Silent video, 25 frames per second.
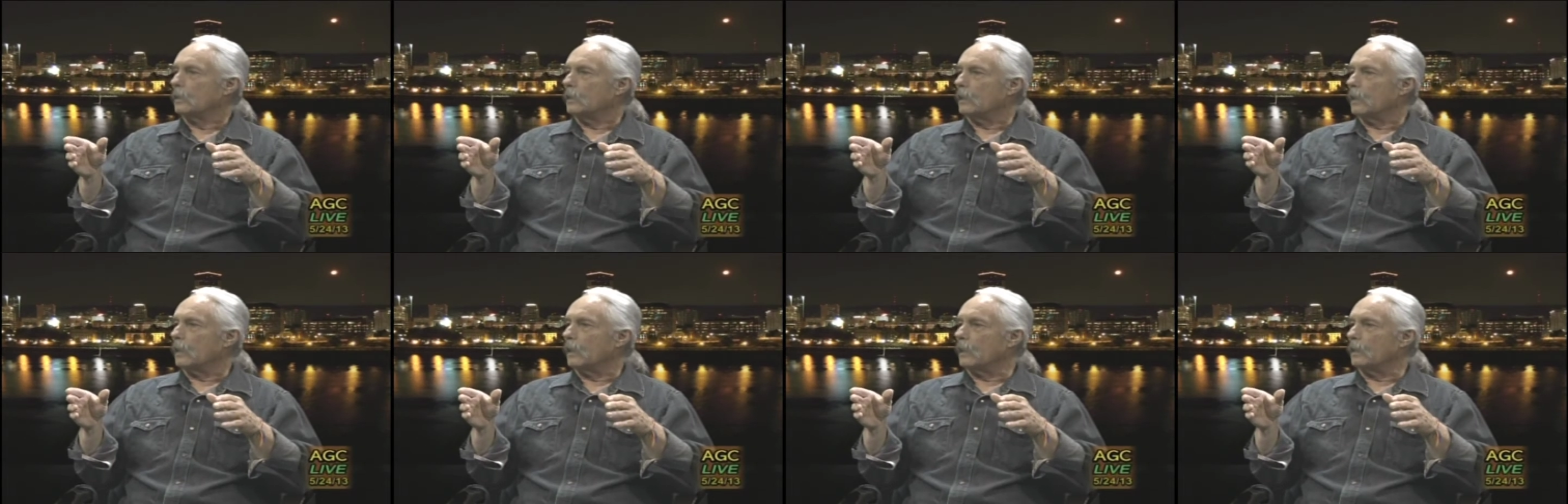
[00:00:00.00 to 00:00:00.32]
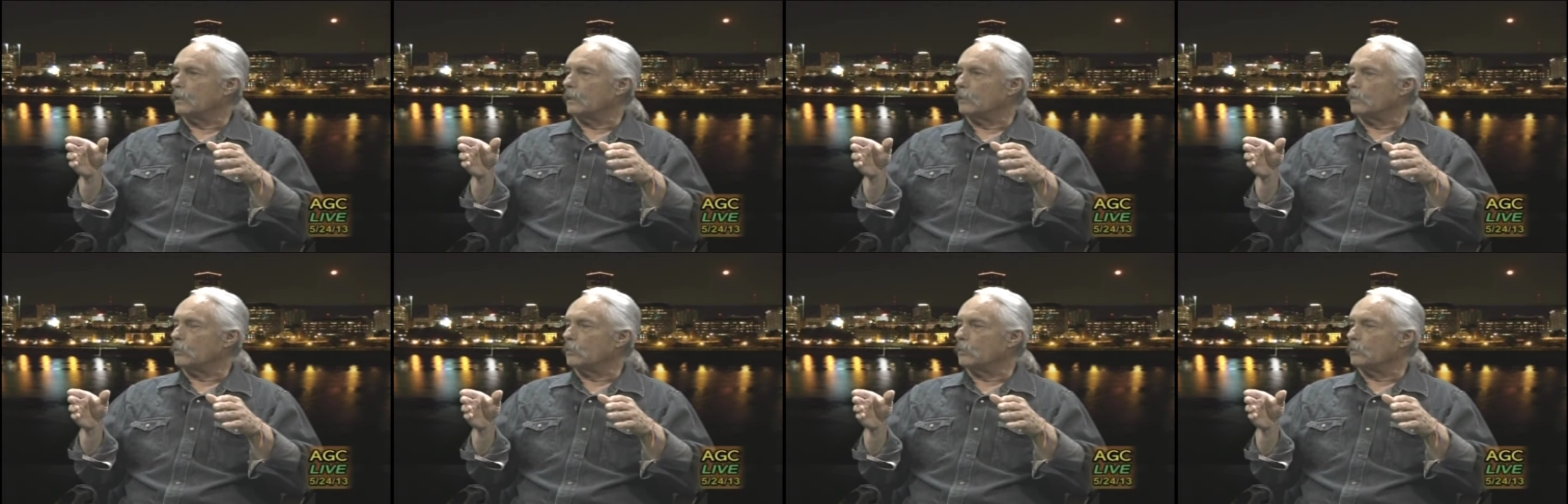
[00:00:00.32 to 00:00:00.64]

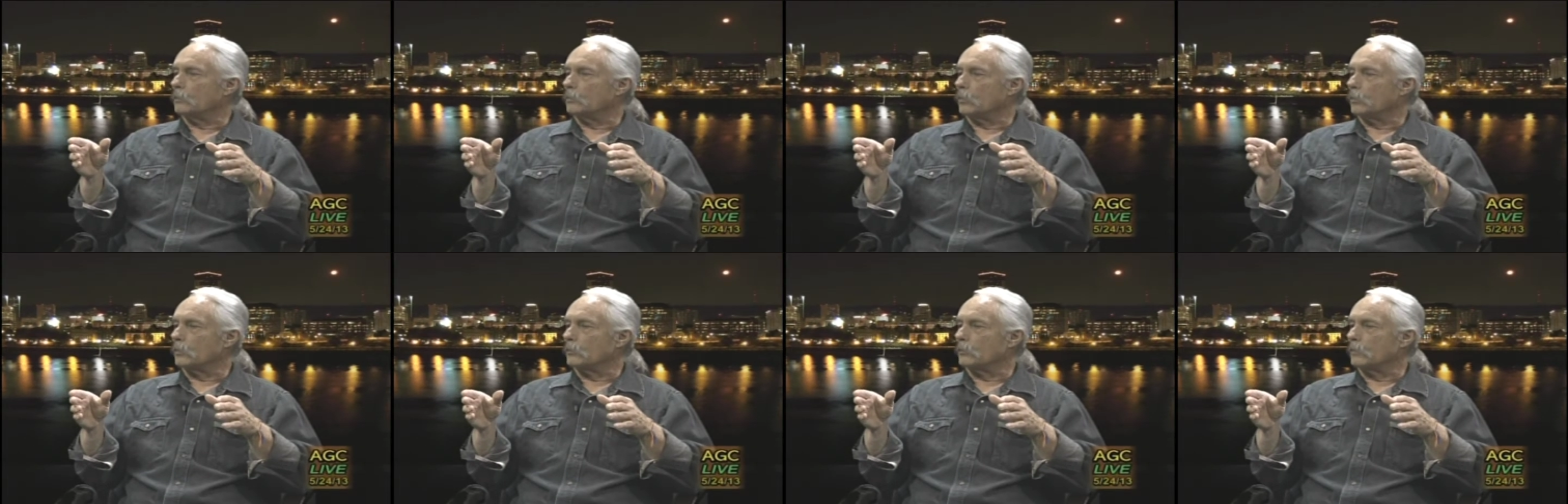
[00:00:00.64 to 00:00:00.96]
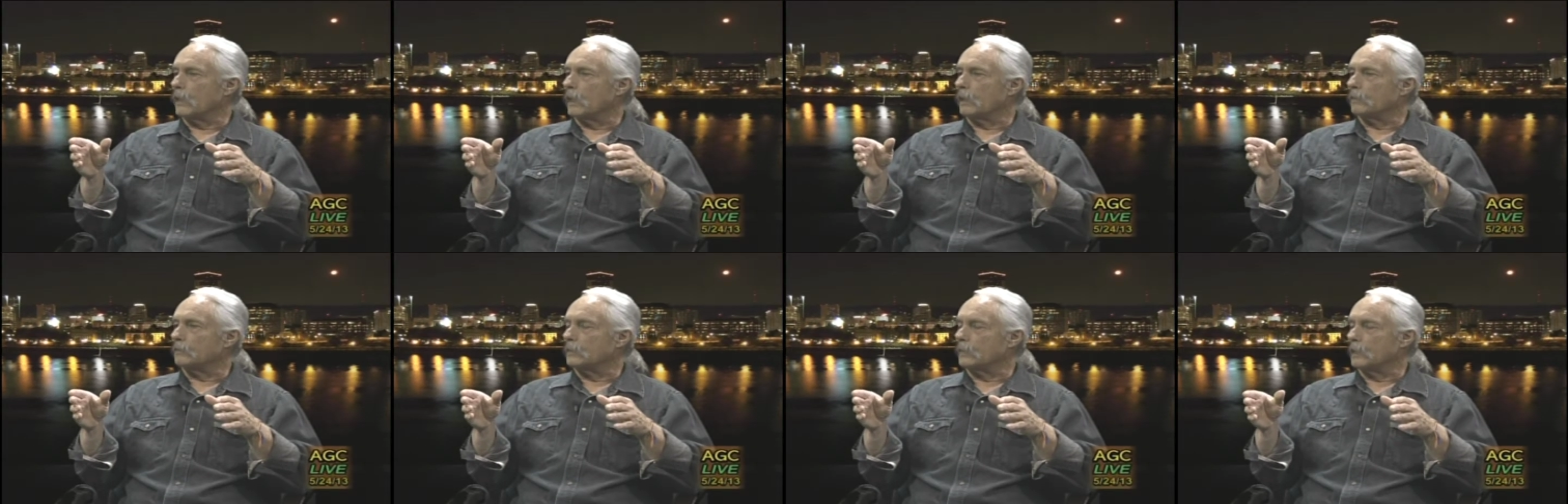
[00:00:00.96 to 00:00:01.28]
and the
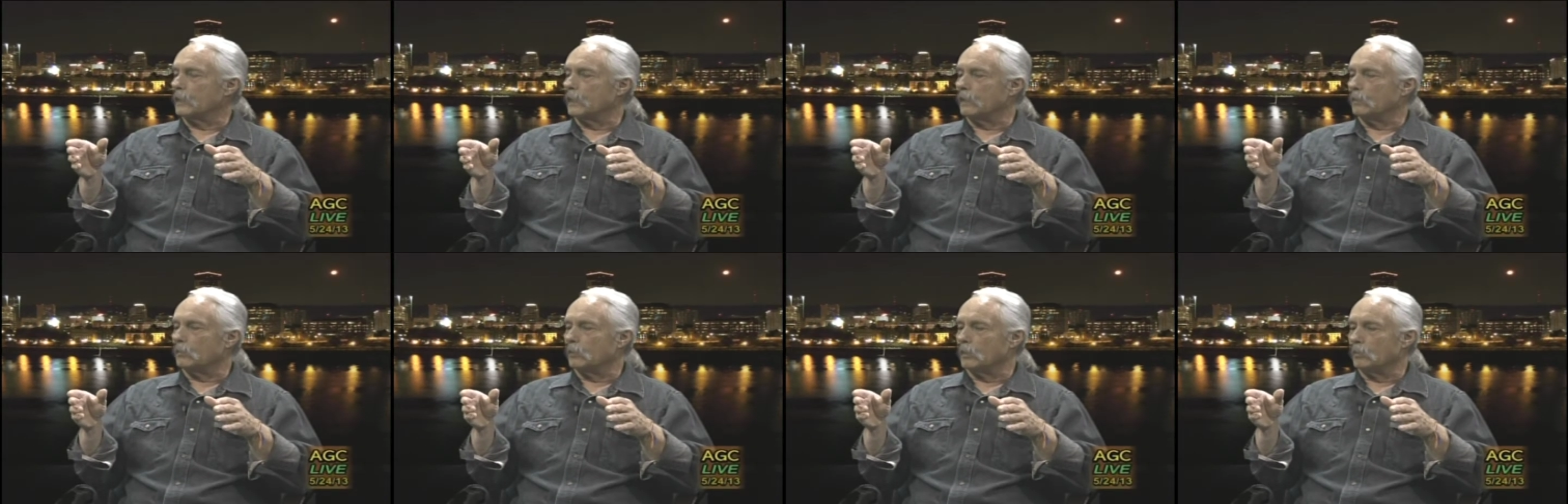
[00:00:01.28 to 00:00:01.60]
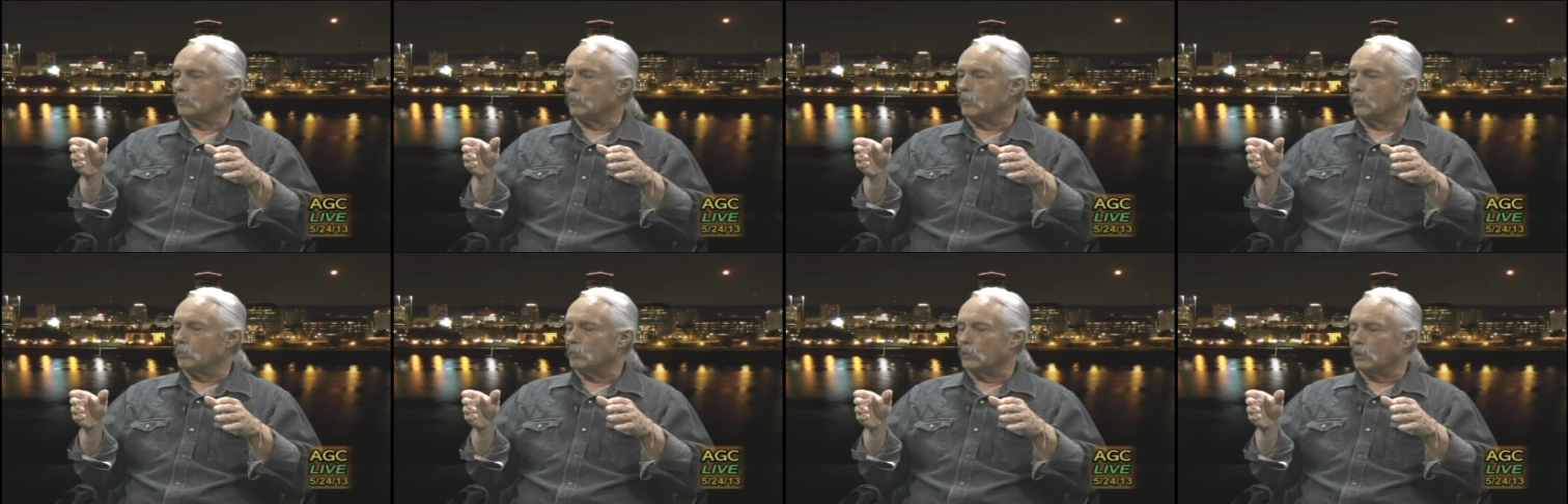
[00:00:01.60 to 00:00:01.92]
245T
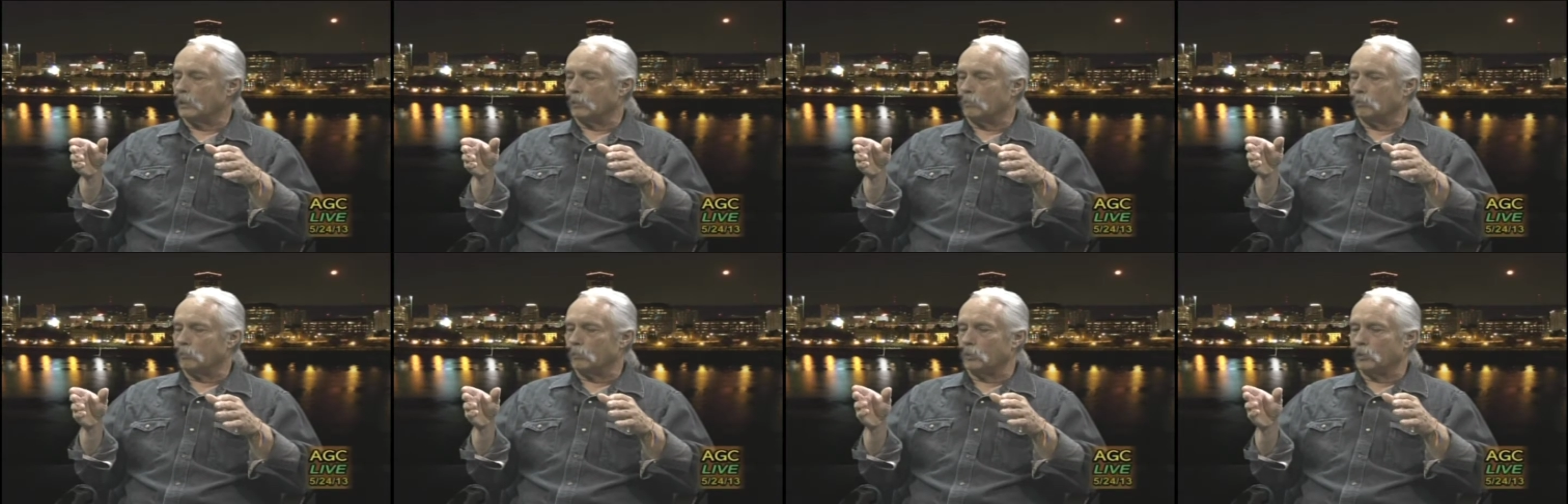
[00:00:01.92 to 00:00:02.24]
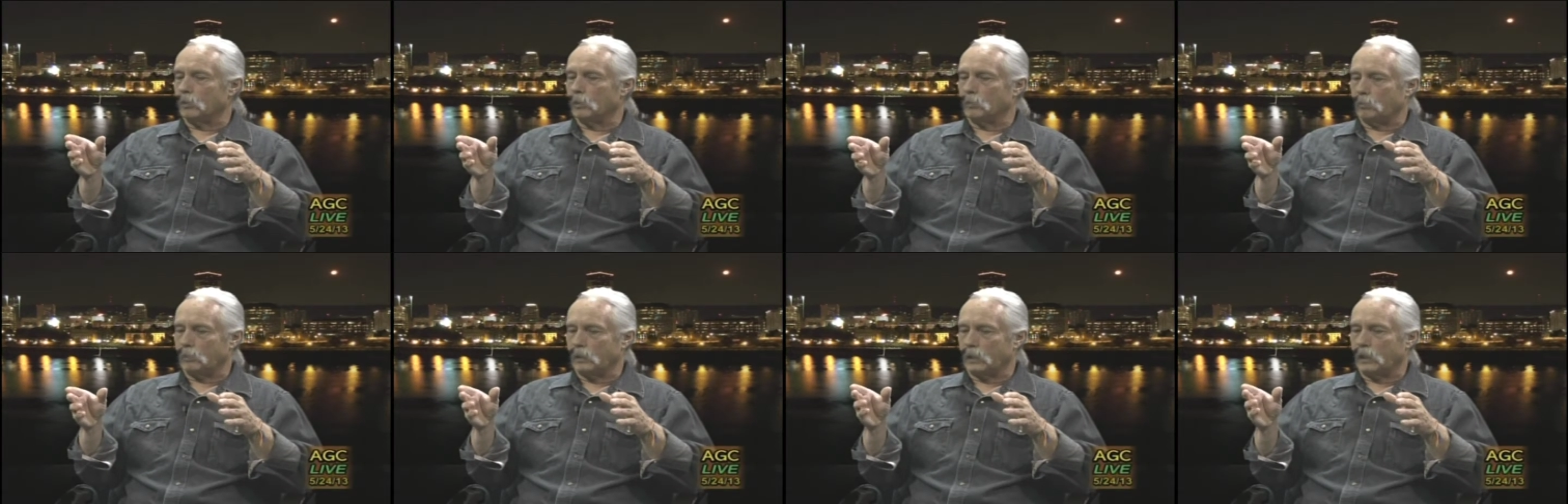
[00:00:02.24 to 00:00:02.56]
would would
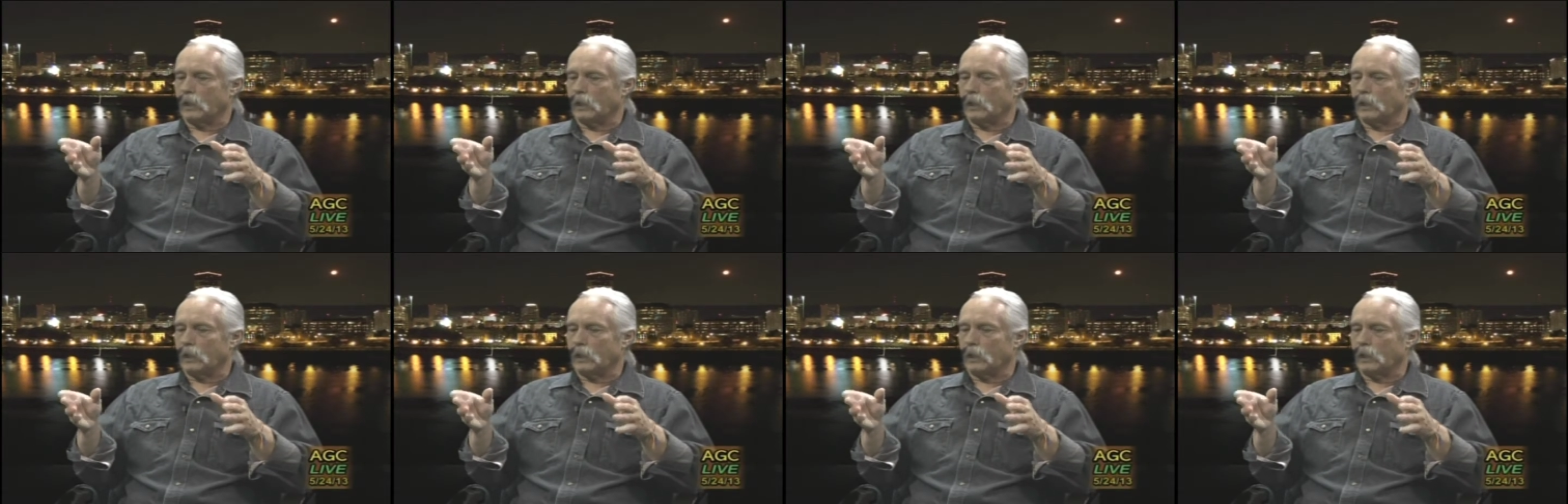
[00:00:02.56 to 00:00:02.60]
be